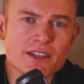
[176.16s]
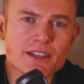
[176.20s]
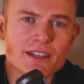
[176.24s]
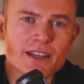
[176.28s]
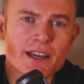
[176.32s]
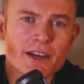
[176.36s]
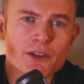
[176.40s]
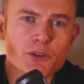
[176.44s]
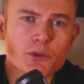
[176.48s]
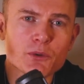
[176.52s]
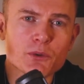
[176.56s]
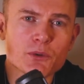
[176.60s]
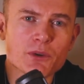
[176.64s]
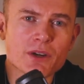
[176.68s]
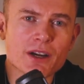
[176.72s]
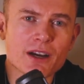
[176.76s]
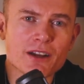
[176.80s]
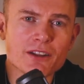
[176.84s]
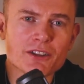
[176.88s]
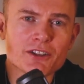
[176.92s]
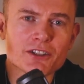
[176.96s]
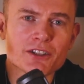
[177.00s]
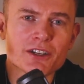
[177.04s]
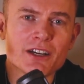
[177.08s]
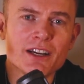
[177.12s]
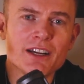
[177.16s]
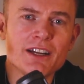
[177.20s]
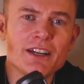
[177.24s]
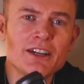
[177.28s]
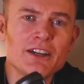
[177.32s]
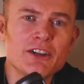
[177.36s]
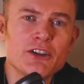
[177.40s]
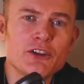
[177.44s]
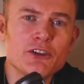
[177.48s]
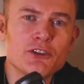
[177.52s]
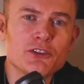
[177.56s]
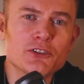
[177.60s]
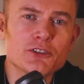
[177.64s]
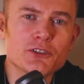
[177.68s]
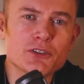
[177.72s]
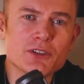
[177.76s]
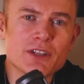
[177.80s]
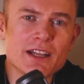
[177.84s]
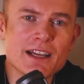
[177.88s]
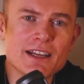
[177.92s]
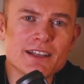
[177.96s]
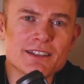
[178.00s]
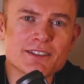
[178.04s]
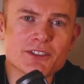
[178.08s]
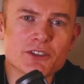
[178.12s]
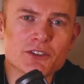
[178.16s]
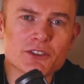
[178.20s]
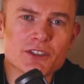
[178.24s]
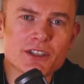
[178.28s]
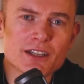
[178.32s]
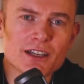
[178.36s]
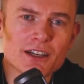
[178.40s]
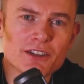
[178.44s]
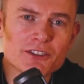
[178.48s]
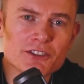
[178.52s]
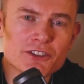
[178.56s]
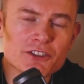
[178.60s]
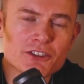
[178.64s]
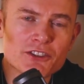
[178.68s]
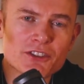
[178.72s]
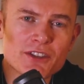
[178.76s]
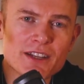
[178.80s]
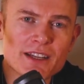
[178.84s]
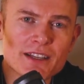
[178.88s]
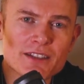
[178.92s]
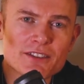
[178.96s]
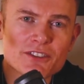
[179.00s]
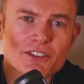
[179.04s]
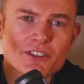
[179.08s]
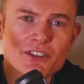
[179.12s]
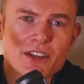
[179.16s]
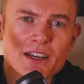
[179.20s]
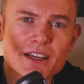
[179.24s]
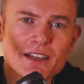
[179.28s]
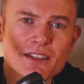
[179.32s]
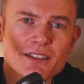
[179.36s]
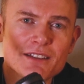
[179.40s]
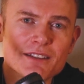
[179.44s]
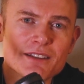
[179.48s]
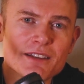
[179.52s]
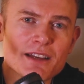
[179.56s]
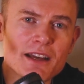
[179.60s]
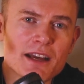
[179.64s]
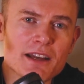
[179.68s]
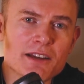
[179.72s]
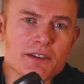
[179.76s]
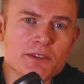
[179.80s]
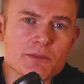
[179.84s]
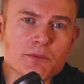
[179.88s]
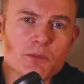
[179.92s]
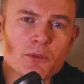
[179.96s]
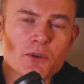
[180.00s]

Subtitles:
yellow colour, so less on the understated side and